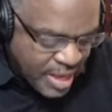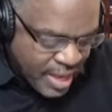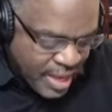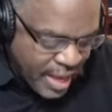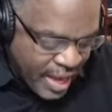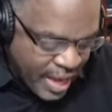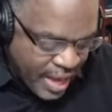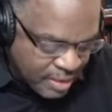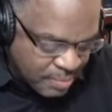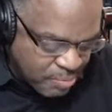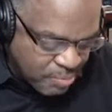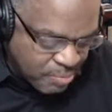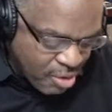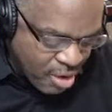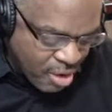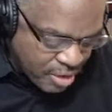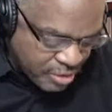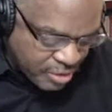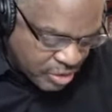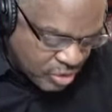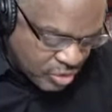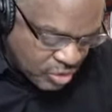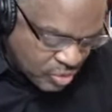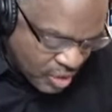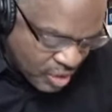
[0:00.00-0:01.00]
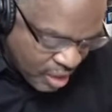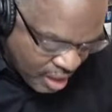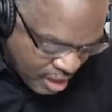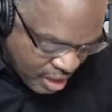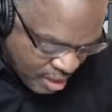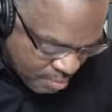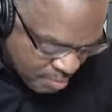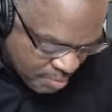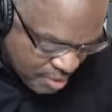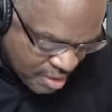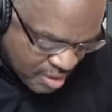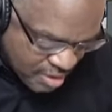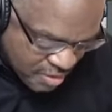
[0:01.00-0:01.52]
and brought you
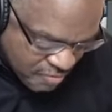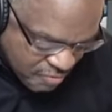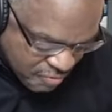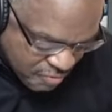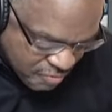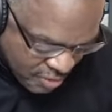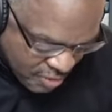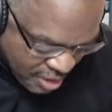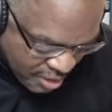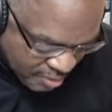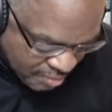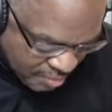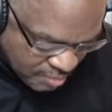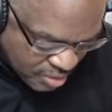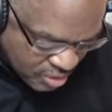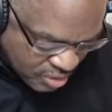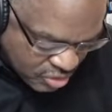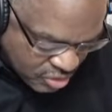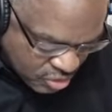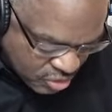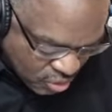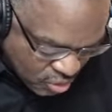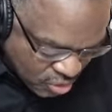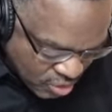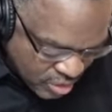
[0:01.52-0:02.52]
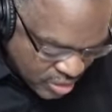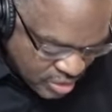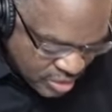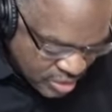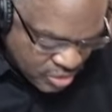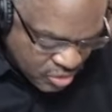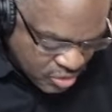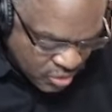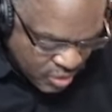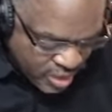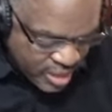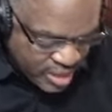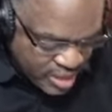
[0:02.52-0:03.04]
up from your
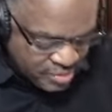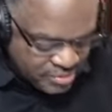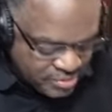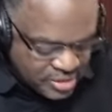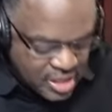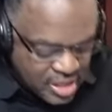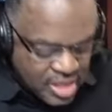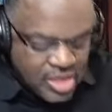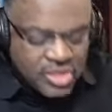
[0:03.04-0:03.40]
graves.